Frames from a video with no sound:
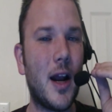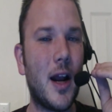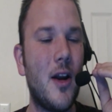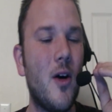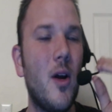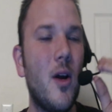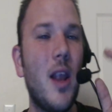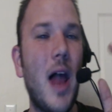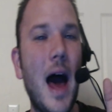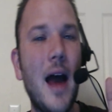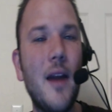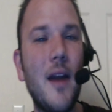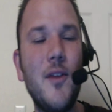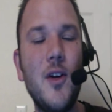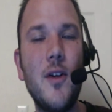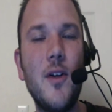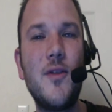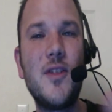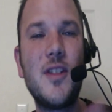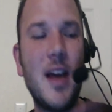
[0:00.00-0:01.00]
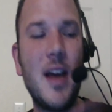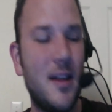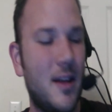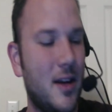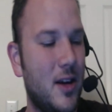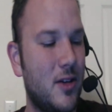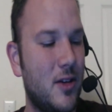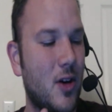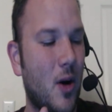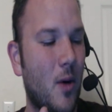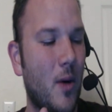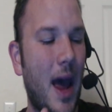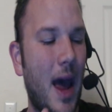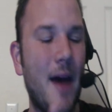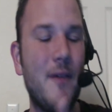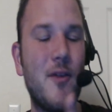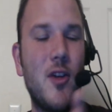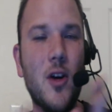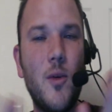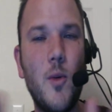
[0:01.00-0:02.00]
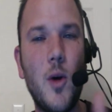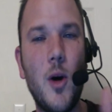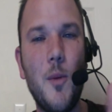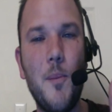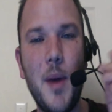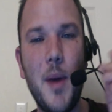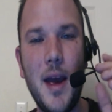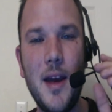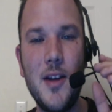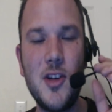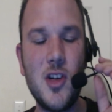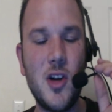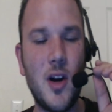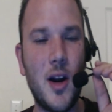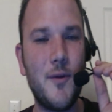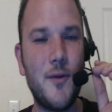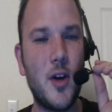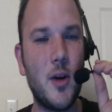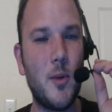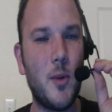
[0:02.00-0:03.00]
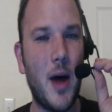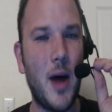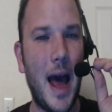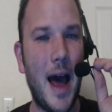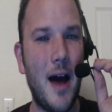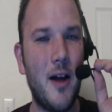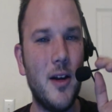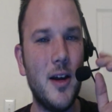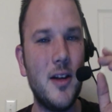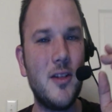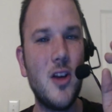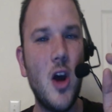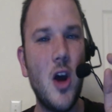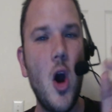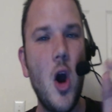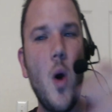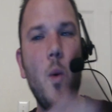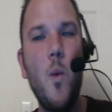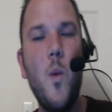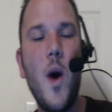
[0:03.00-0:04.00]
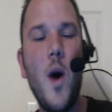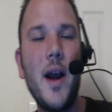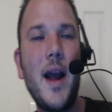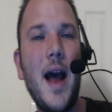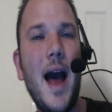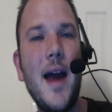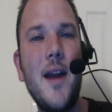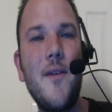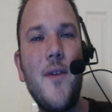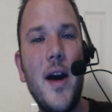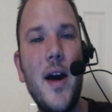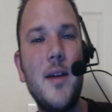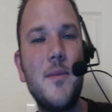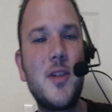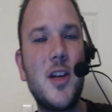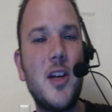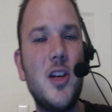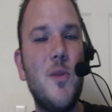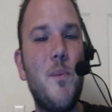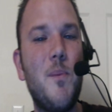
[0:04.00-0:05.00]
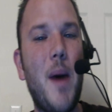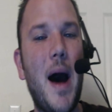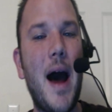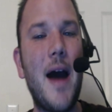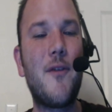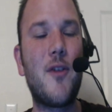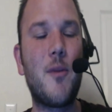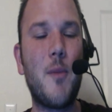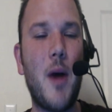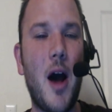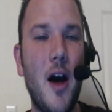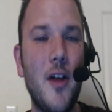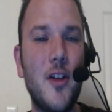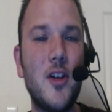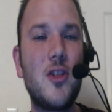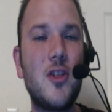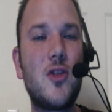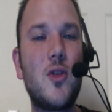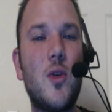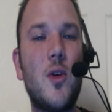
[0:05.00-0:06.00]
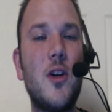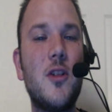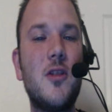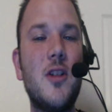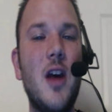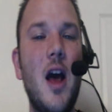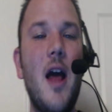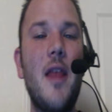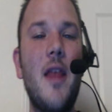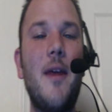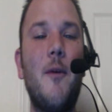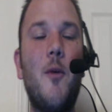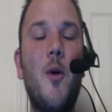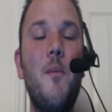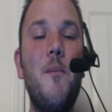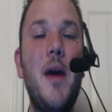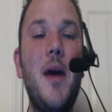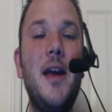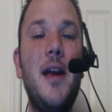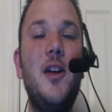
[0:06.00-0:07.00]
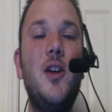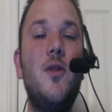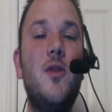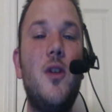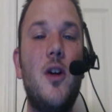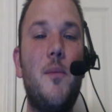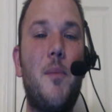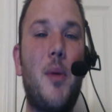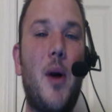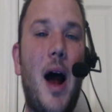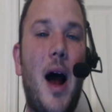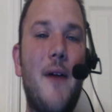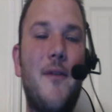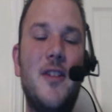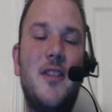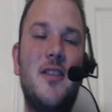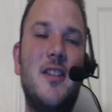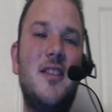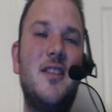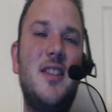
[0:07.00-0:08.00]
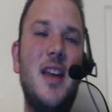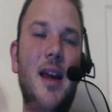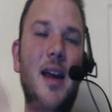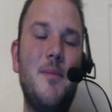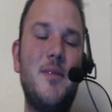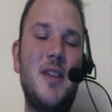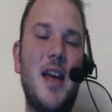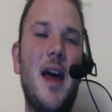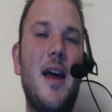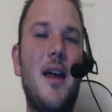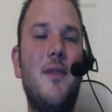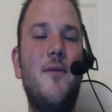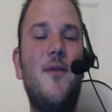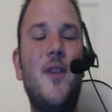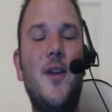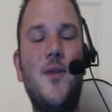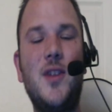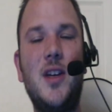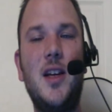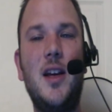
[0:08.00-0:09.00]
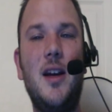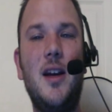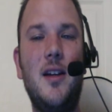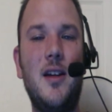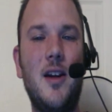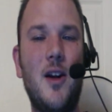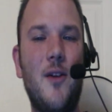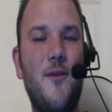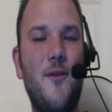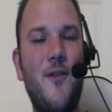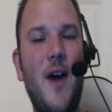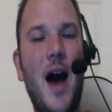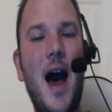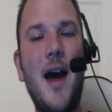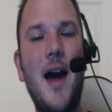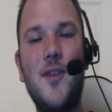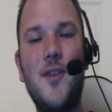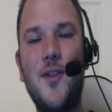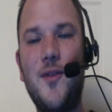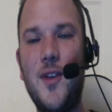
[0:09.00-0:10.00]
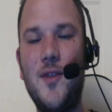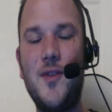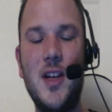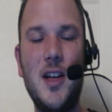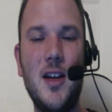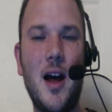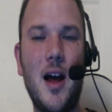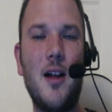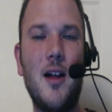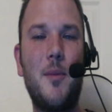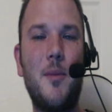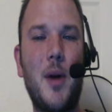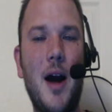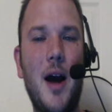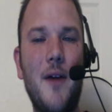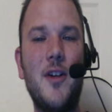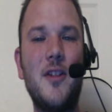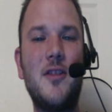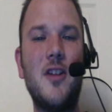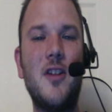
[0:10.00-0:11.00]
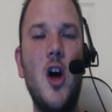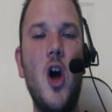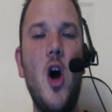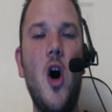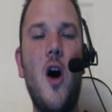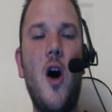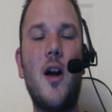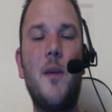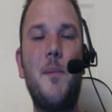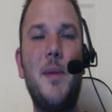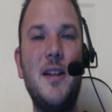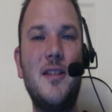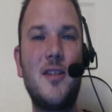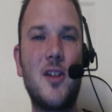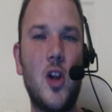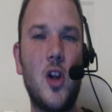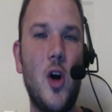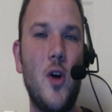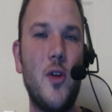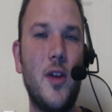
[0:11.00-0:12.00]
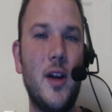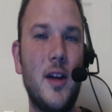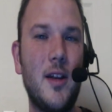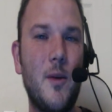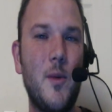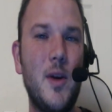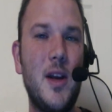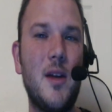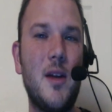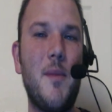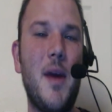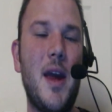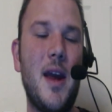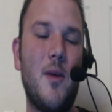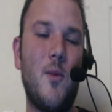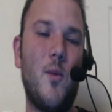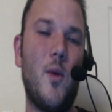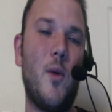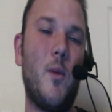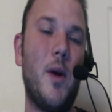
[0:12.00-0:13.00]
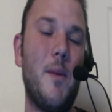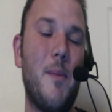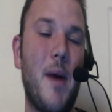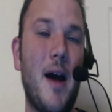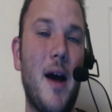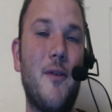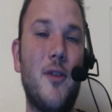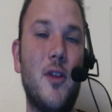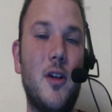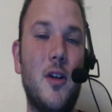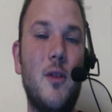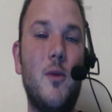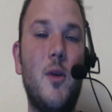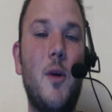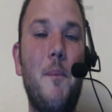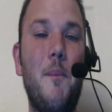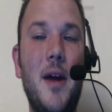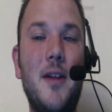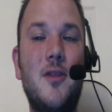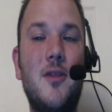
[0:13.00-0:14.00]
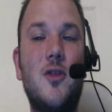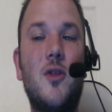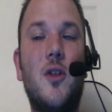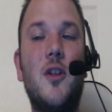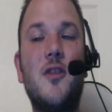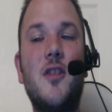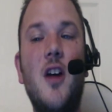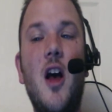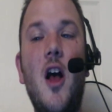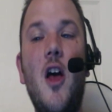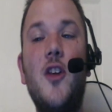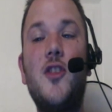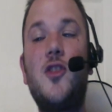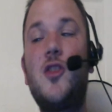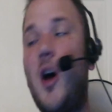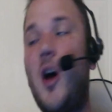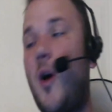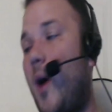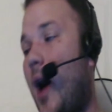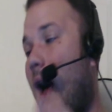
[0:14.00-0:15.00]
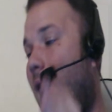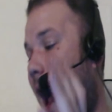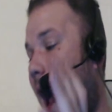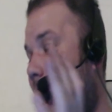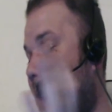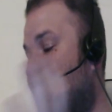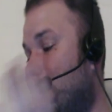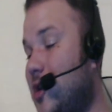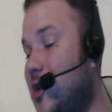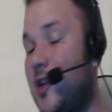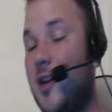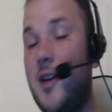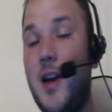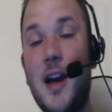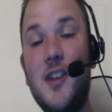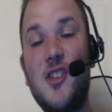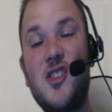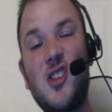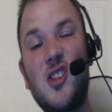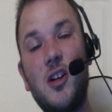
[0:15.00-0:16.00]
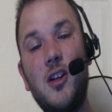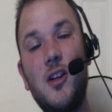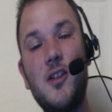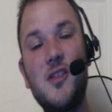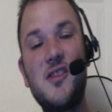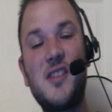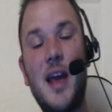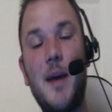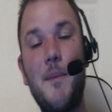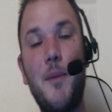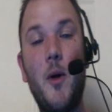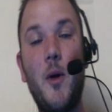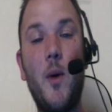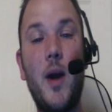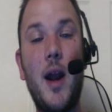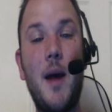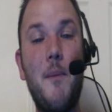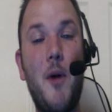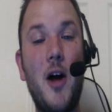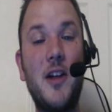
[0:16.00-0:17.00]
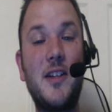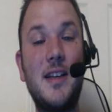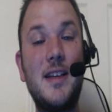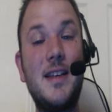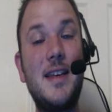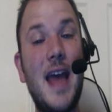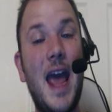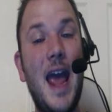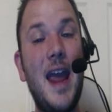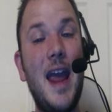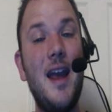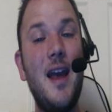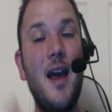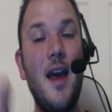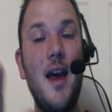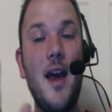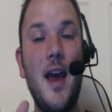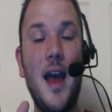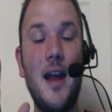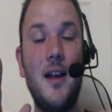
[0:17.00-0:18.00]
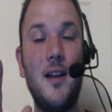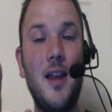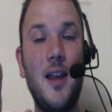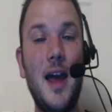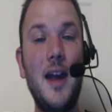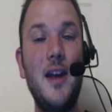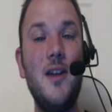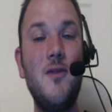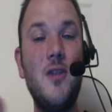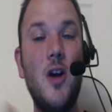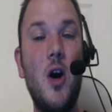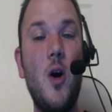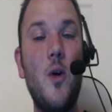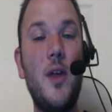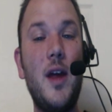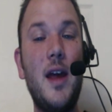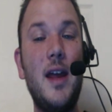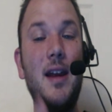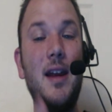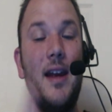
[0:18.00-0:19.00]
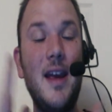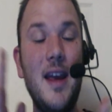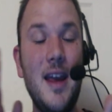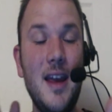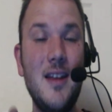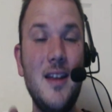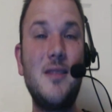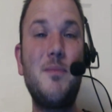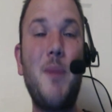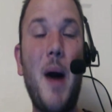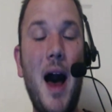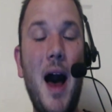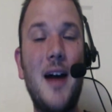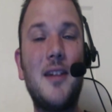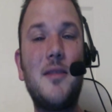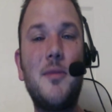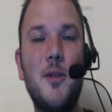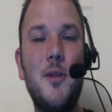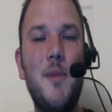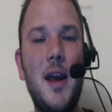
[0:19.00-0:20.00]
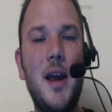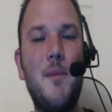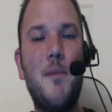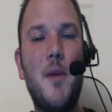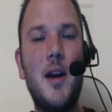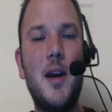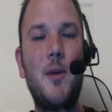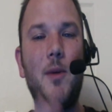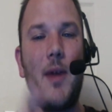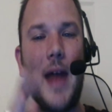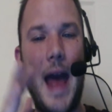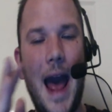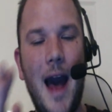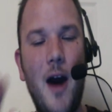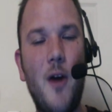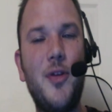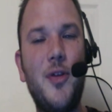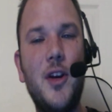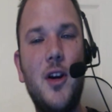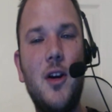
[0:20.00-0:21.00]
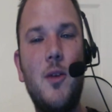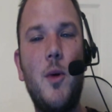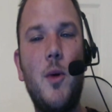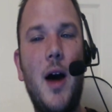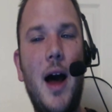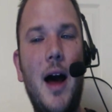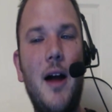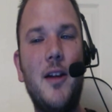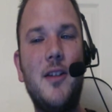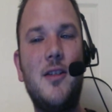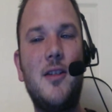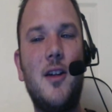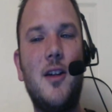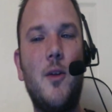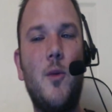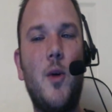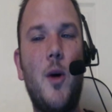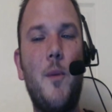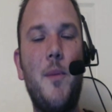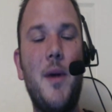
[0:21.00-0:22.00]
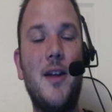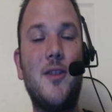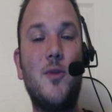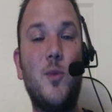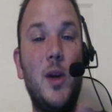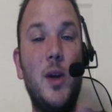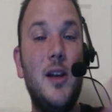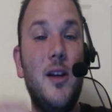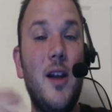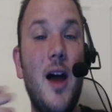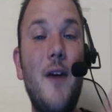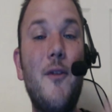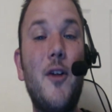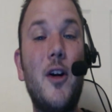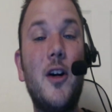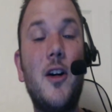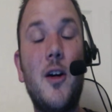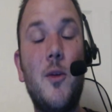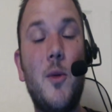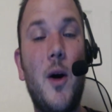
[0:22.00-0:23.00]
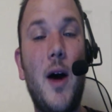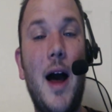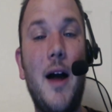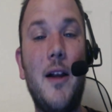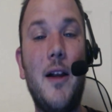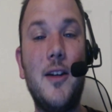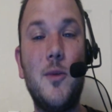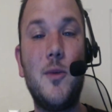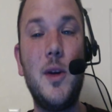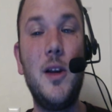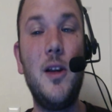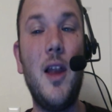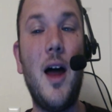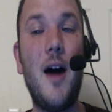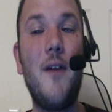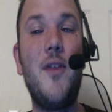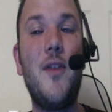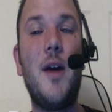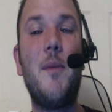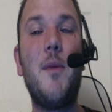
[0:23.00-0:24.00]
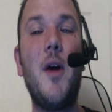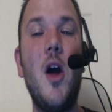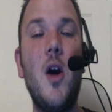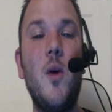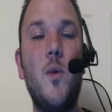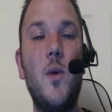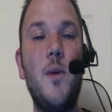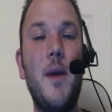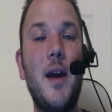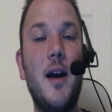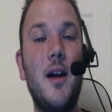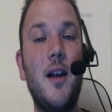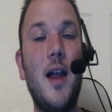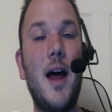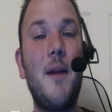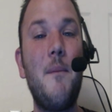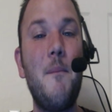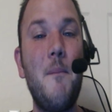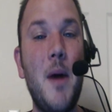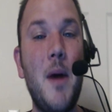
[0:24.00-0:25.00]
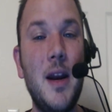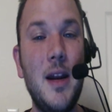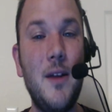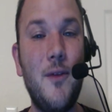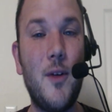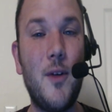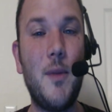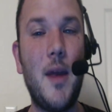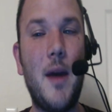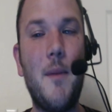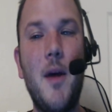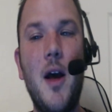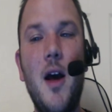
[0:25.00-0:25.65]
I know a lot of you have said that you don't have Goodwill bins, you don't have Goodwill outlets. What kind of items can you buy from other stores that will make you good profits? The same 10, 15, you know, $5 to $15 profits on a piece of clothing that we can make when we buy from the Goodwill bin stores. So I'm going to show you guys just a little sample of what I bought today and let you know that it is possible to make money without the Goodwill outlets and Goodwill bins. We love our Goodwill outlets. We love them. We make a lot of money from them.